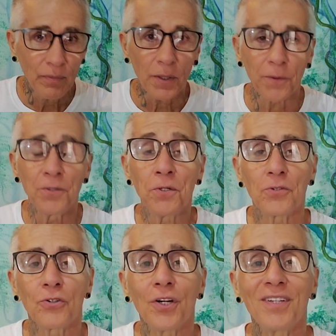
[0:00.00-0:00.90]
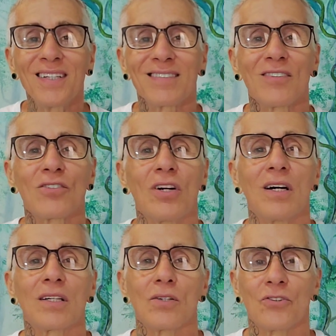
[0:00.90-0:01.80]
You know, it's hard not to
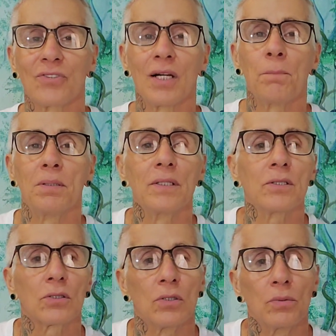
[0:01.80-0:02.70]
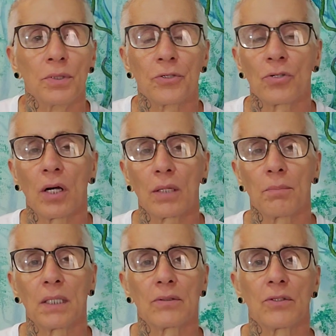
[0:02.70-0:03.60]
talk or sound political when you talk
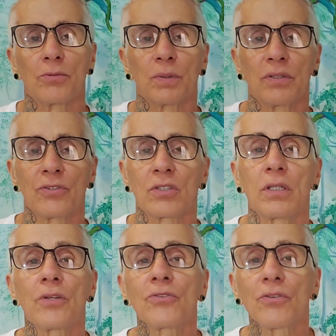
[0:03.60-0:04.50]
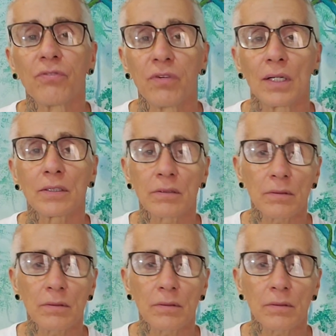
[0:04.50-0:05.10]
about this, but this clusterfuck